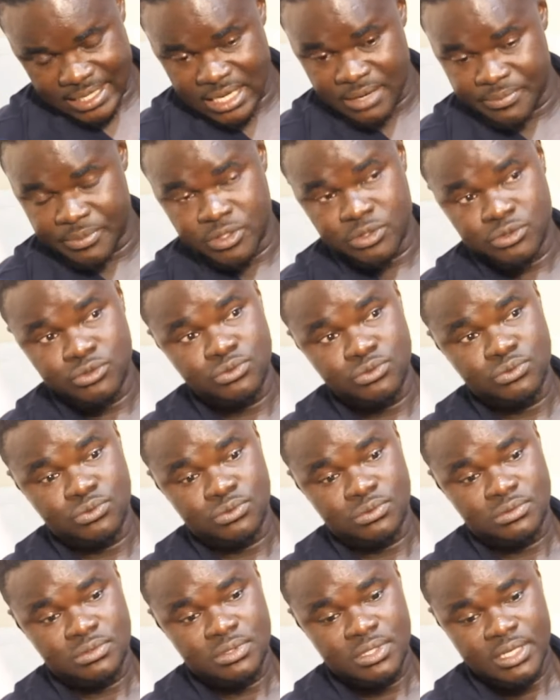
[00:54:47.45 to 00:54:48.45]
na me
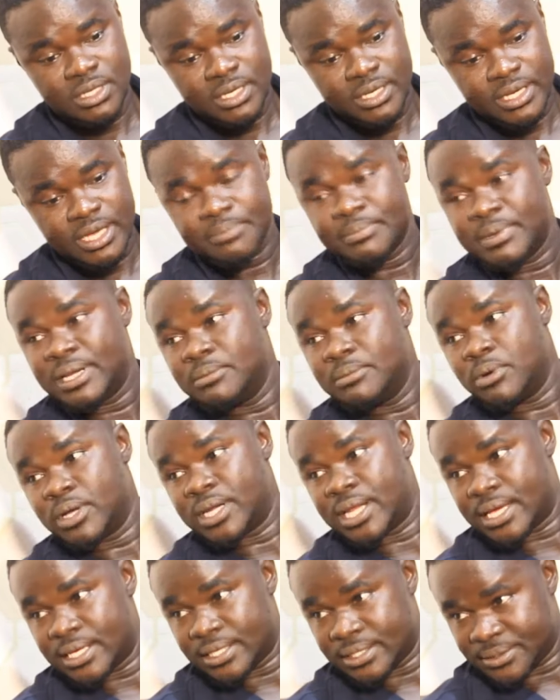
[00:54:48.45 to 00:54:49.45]
dudu hemli
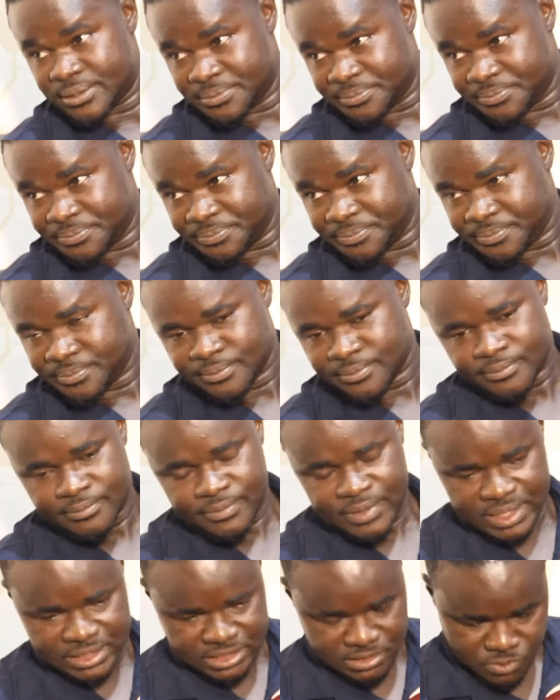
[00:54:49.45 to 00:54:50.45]
border
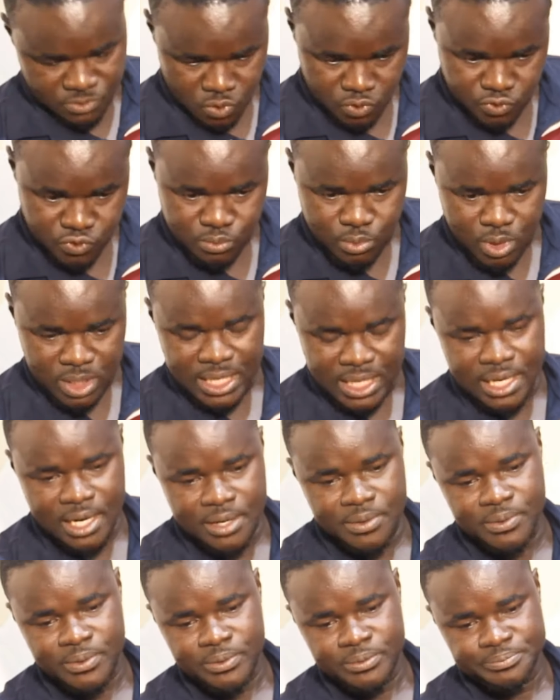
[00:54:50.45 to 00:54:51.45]
tim ko du border na
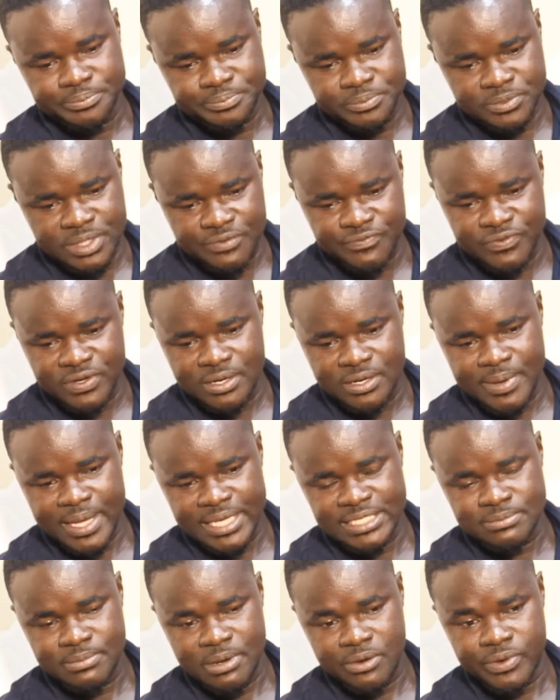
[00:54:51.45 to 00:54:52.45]
no na fe no
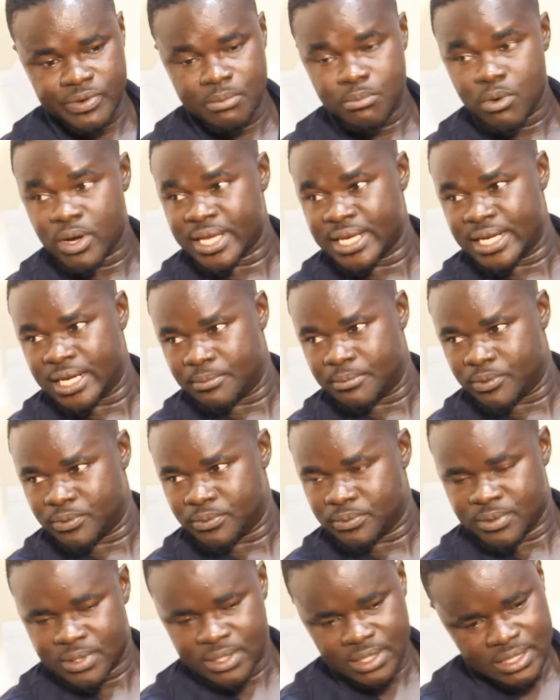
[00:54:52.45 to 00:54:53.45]
ayi ma wra bokin na mu
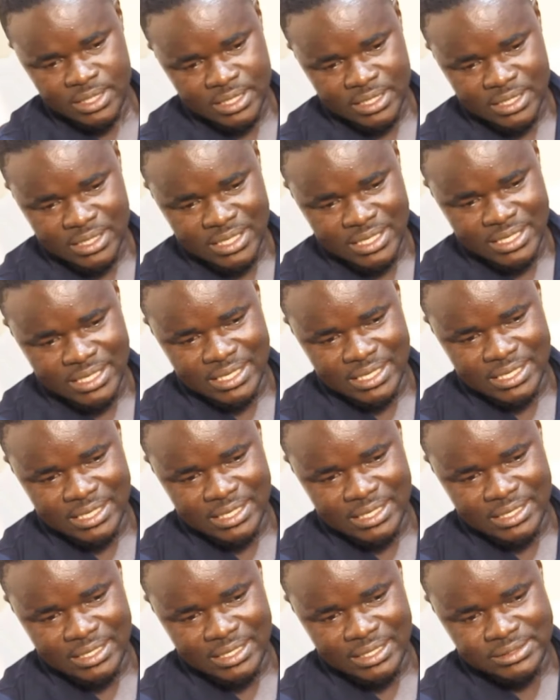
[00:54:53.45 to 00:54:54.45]

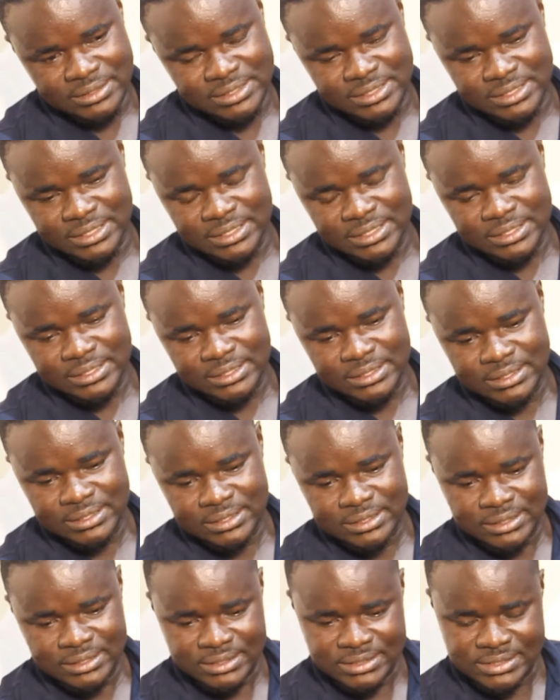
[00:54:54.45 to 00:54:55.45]
nti
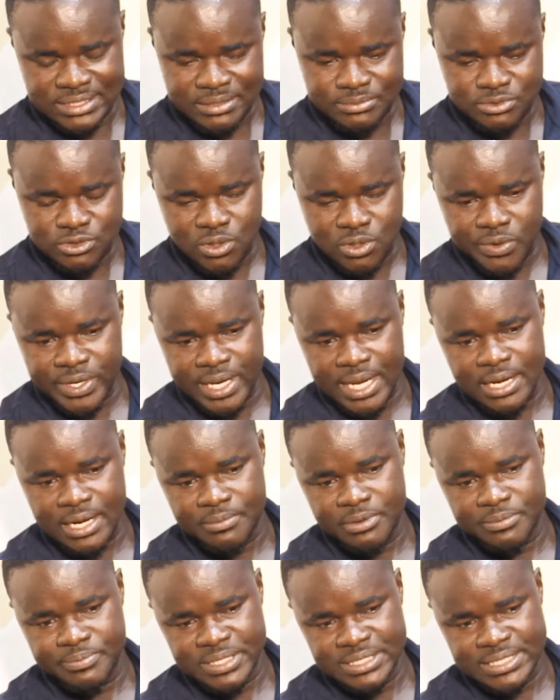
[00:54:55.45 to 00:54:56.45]
the same story
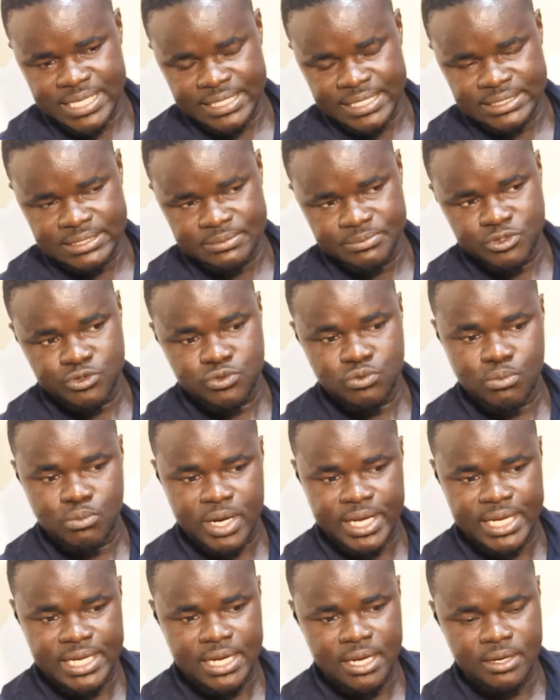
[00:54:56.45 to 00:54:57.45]
ana me bisa nti me dru
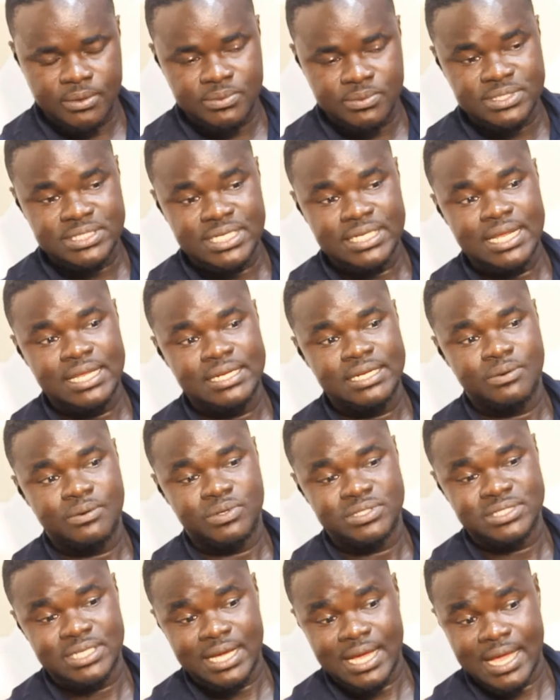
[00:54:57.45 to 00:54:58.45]
bokin na no we say na there
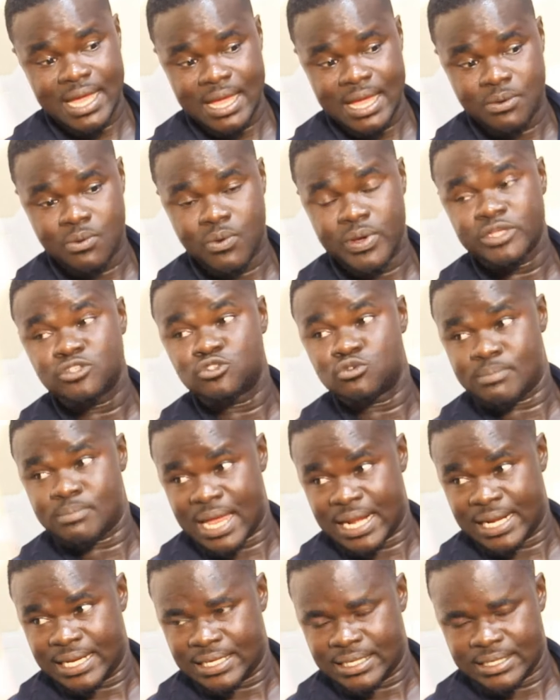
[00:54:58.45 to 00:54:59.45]
was a car going to
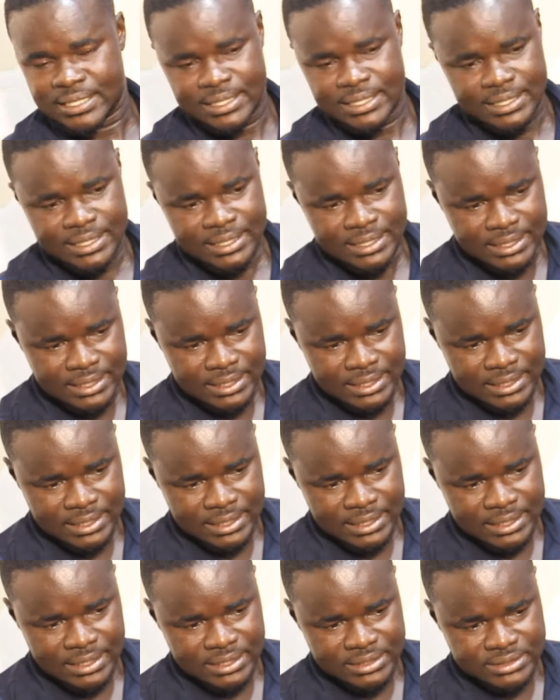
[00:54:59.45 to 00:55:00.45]
Mali.
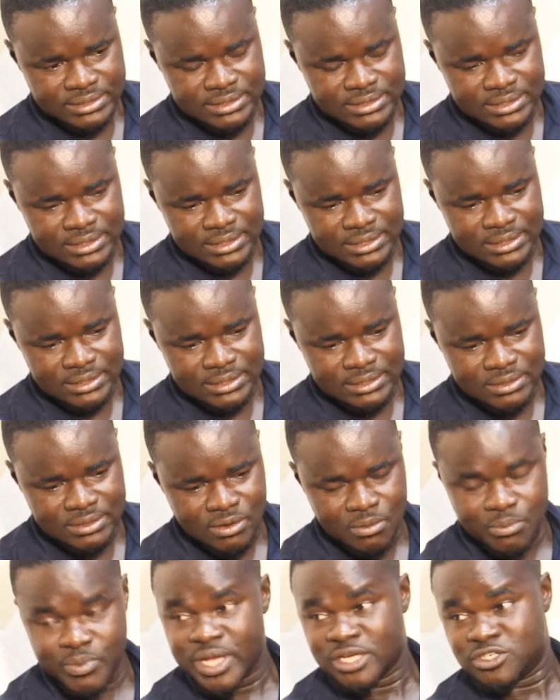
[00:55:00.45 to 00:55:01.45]
Nti
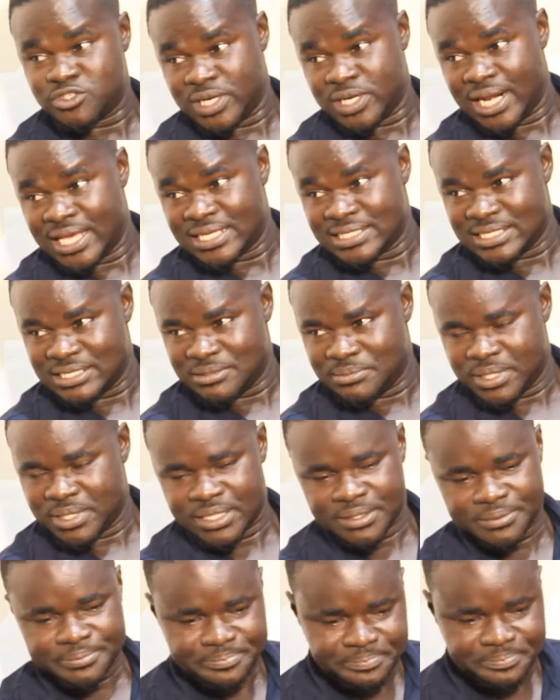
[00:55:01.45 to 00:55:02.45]
umuye trailers hivi.